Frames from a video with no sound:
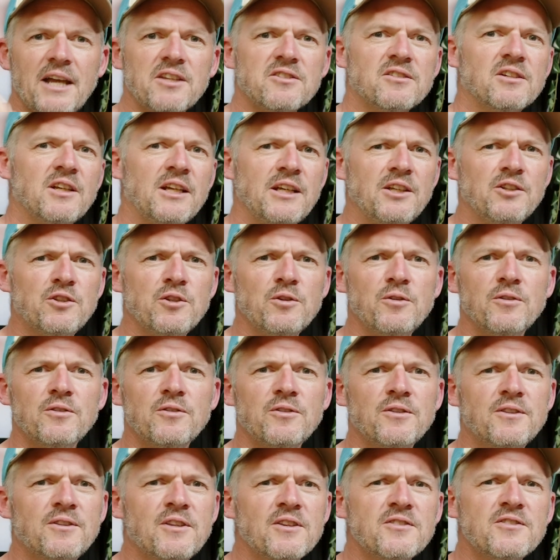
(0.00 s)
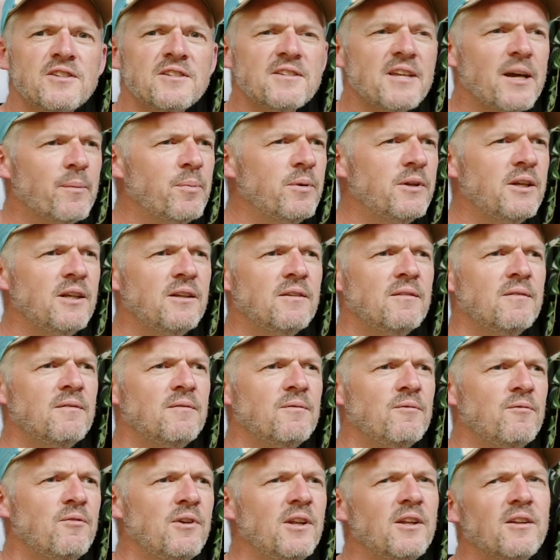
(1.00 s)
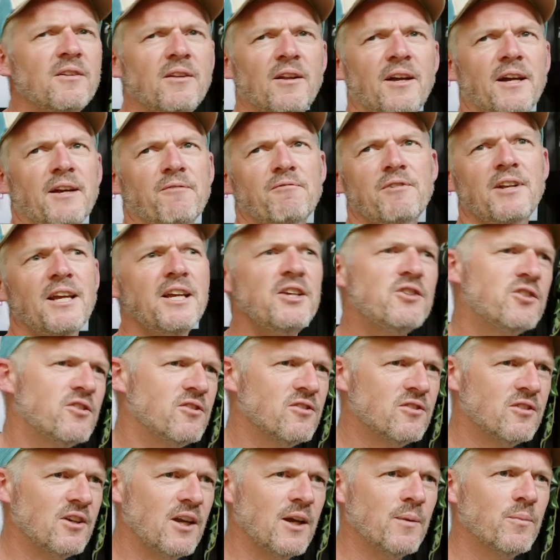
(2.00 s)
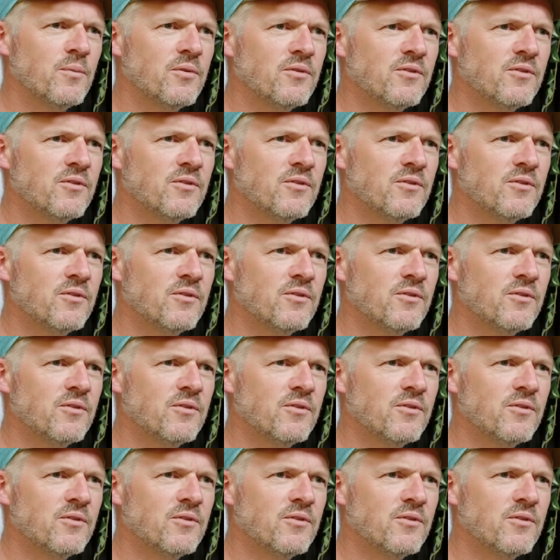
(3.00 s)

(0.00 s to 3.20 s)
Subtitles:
actually, does this happen in like relationships?